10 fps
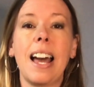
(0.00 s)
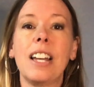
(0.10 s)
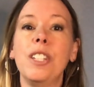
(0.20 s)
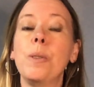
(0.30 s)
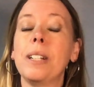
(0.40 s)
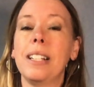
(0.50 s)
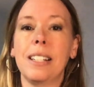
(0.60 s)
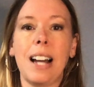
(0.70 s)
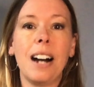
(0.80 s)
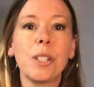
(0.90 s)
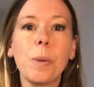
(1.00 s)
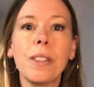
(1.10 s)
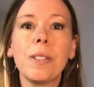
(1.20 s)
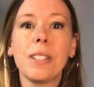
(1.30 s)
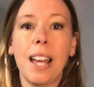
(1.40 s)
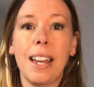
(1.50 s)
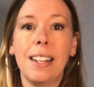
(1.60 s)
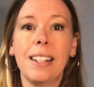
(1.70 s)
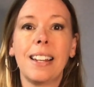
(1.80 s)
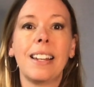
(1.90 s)
You can acknowledge what they're
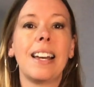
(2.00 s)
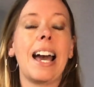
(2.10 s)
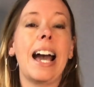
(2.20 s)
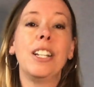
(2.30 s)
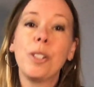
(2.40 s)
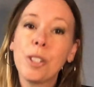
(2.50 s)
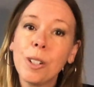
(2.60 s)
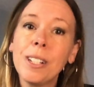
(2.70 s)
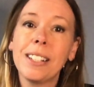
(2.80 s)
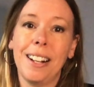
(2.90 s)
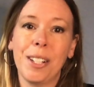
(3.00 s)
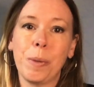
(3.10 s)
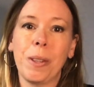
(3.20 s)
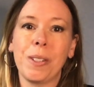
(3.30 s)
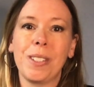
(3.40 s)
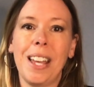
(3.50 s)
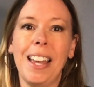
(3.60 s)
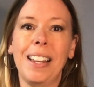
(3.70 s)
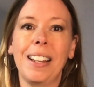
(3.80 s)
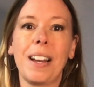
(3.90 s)
saying, and you should acknowledge what they're
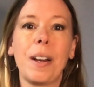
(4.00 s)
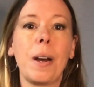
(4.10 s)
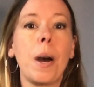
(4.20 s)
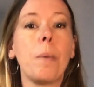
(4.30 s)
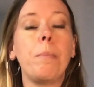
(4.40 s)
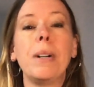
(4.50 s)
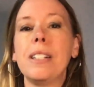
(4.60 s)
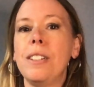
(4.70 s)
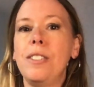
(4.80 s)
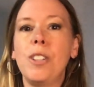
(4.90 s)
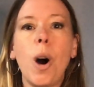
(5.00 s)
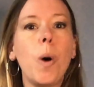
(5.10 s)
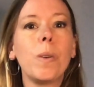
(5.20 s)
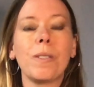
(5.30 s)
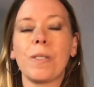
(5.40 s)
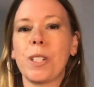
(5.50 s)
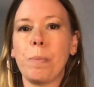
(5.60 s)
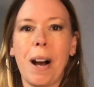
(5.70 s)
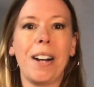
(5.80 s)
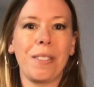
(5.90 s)
saying, but don't
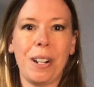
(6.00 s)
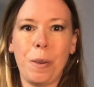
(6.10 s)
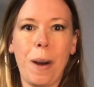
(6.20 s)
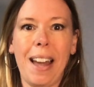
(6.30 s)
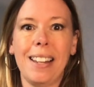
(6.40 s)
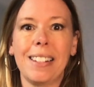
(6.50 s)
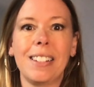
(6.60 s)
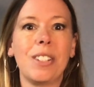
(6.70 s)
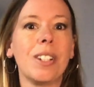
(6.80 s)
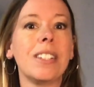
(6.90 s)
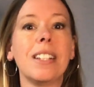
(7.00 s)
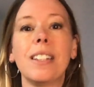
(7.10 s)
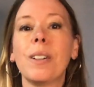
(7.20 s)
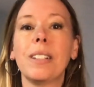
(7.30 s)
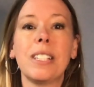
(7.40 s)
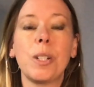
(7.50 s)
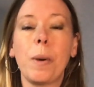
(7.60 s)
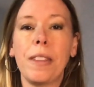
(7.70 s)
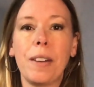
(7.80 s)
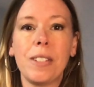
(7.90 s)
respond right away. Just sit there and listen to
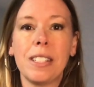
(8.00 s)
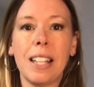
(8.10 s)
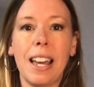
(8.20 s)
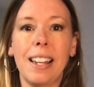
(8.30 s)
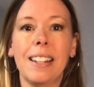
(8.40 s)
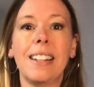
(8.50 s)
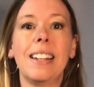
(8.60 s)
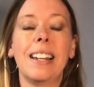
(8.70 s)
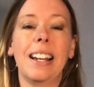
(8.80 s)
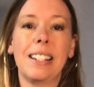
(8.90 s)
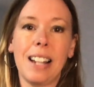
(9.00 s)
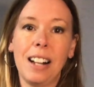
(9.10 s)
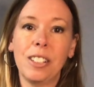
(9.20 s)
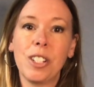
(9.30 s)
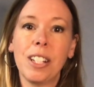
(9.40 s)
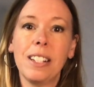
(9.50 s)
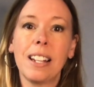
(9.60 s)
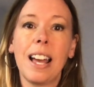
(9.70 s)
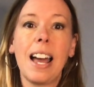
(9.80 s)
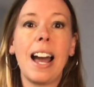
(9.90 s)
what they have to say, acknowledge it,
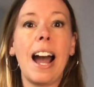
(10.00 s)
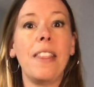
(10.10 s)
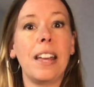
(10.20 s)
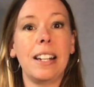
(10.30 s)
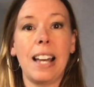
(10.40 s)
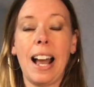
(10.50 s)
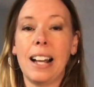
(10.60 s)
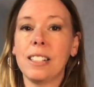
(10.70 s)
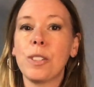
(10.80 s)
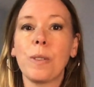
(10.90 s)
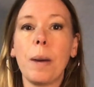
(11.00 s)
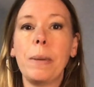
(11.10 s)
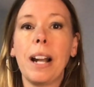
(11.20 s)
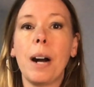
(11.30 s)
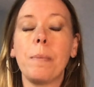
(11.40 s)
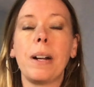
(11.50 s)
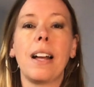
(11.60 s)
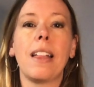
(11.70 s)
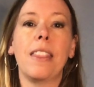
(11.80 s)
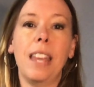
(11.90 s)
and then as it's wrapping up,
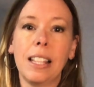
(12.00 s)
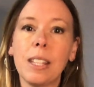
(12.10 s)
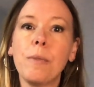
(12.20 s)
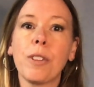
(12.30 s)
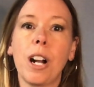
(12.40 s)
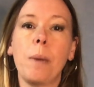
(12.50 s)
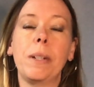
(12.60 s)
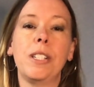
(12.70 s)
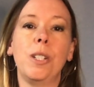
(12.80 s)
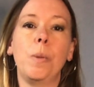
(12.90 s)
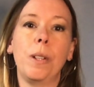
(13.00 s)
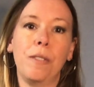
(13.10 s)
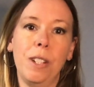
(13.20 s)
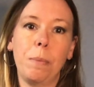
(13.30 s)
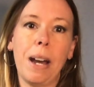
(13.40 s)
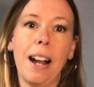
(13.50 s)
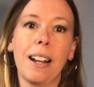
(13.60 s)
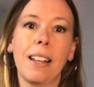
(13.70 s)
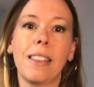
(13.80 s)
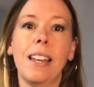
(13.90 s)
thank them for coming to you with
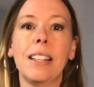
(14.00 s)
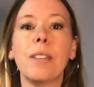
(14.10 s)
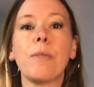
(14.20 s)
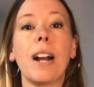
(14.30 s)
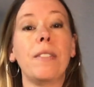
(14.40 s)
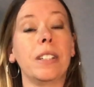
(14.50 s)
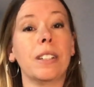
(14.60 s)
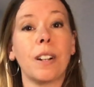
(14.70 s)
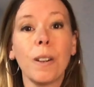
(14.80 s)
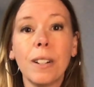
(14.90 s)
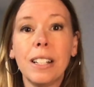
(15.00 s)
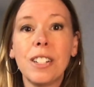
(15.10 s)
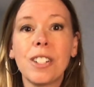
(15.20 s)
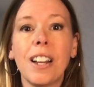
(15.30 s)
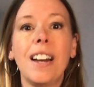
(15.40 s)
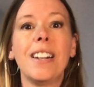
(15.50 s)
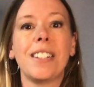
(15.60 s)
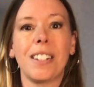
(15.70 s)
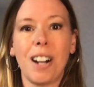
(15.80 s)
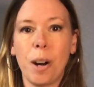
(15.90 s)
feedback. Thank them for having the courage
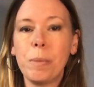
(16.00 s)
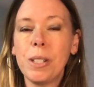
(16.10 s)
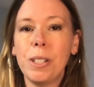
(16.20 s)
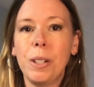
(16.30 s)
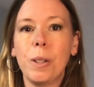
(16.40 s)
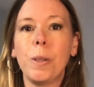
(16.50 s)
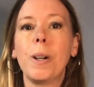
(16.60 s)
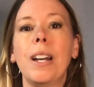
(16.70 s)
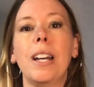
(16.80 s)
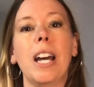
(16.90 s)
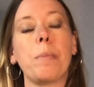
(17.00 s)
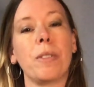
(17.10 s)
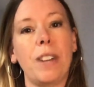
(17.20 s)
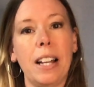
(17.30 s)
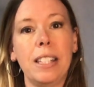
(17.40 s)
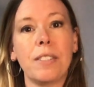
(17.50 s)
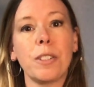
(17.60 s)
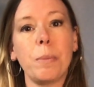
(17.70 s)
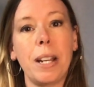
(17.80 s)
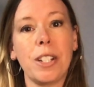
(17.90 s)
to come to you and provide the
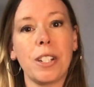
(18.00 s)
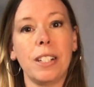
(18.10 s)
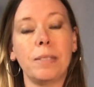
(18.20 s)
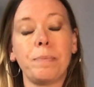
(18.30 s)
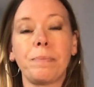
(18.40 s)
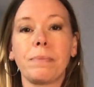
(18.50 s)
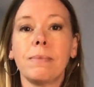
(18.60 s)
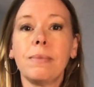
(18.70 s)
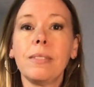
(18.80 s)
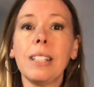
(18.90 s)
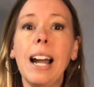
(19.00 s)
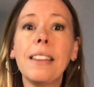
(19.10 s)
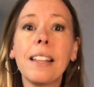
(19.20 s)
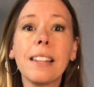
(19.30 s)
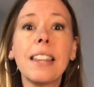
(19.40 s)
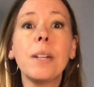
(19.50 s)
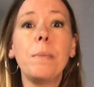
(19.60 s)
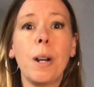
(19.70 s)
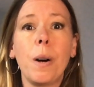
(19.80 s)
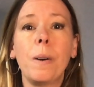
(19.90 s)
information, and then let them
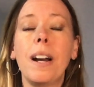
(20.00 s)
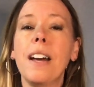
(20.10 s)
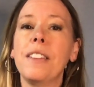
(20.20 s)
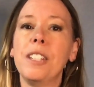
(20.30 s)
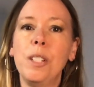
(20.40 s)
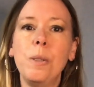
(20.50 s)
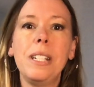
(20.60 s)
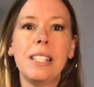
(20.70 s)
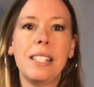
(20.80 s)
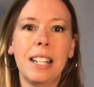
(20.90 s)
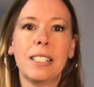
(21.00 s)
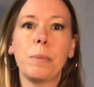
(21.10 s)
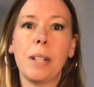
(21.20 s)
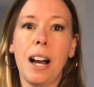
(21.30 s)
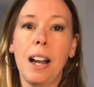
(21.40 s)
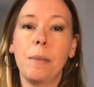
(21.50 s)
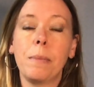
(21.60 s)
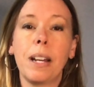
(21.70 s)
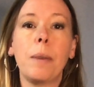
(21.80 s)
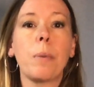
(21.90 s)
know that you need to take some time
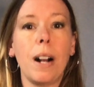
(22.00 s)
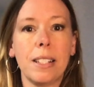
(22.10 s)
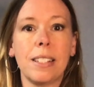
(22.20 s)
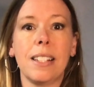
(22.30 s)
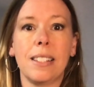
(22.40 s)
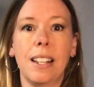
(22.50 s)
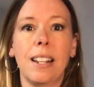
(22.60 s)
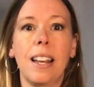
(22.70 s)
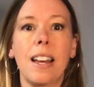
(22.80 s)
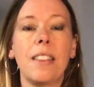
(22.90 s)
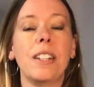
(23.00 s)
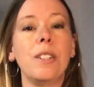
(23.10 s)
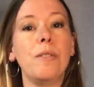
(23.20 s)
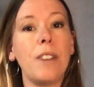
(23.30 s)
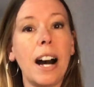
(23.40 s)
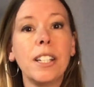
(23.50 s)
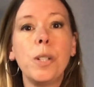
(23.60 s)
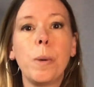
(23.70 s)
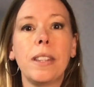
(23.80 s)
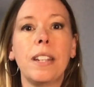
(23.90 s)
and process it, that you value
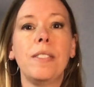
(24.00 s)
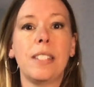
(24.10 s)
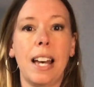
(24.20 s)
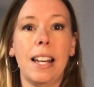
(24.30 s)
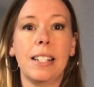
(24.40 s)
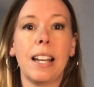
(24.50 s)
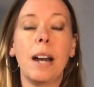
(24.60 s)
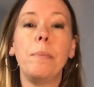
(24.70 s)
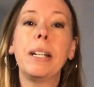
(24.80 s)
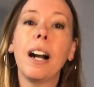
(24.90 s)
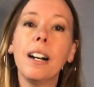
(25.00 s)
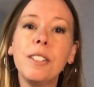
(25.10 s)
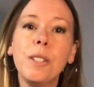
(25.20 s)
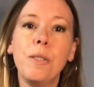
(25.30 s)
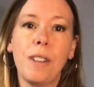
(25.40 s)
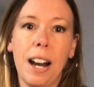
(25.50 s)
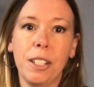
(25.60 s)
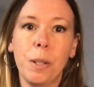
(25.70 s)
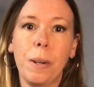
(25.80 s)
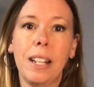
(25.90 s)
what they've said, and because you
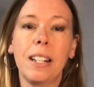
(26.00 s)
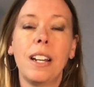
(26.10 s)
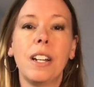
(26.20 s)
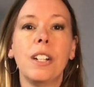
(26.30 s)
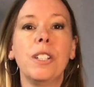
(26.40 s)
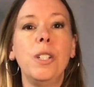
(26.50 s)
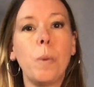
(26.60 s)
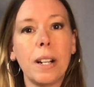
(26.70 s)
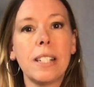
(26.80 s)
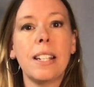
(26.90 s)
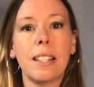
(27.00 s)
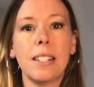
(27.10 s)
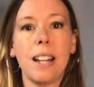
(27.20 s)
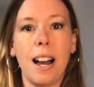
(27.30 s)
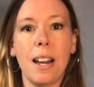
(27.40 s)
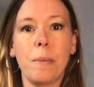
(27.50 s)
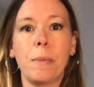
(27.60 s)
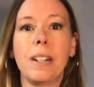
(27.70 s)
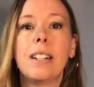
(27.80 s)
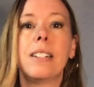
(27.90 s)
value it, you want to take the time
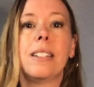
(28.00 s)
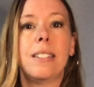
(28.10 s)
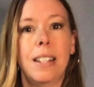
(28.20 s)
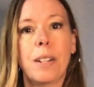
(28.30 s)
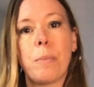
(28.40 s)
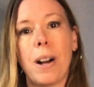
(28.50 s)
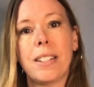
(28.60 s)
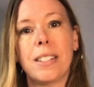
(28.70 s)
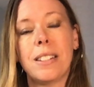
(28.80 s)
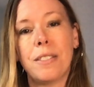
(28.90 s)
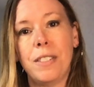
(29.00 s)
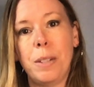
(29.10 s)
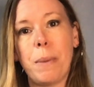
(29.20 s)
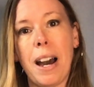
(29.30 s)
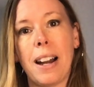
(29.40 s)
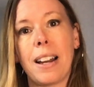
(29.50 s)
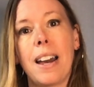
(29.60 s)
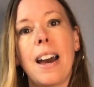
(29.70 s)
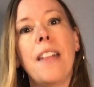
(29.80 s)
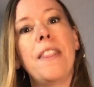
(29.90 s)
to sit and process the feedback
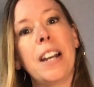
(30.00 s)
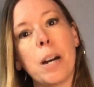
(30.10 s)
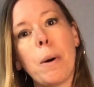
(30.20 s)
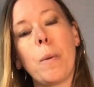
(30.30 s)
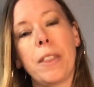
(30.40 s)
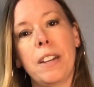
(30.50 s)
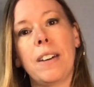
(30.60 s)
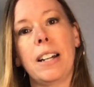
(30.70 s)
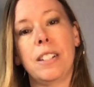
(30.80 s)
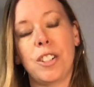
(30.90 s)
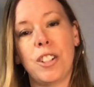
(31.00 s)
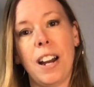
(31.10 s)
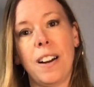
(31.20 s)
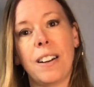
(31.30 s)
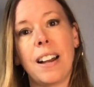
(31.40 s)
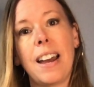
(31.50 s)
and think about what they've had to share.